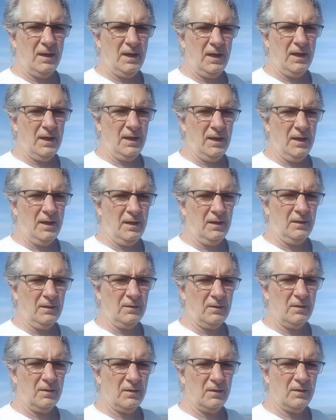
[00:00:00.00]

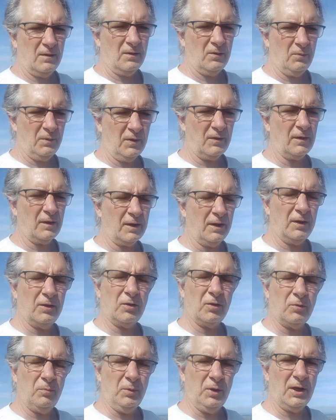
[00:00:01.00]
and we're still going
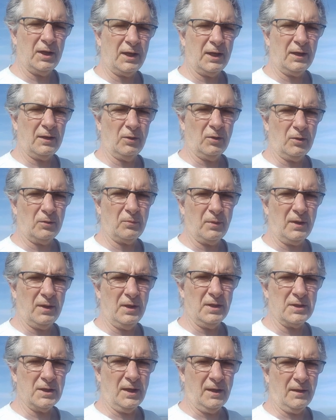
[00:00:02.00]
to communicate a lot with
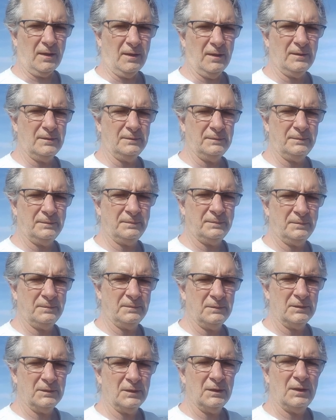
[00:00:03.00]
each other.
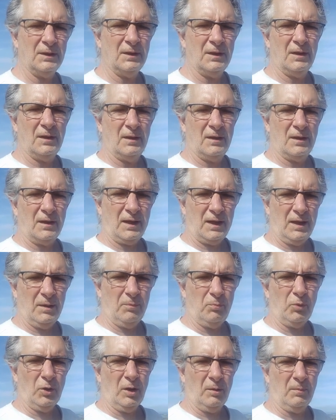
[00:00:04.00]
Keep
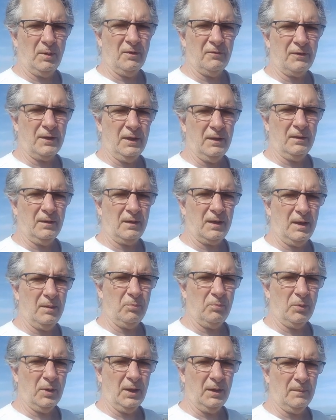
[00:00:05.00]
well, my friend, keep
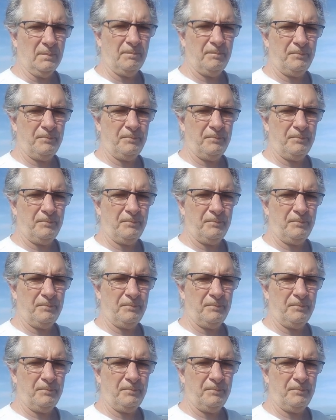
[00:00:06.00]
well.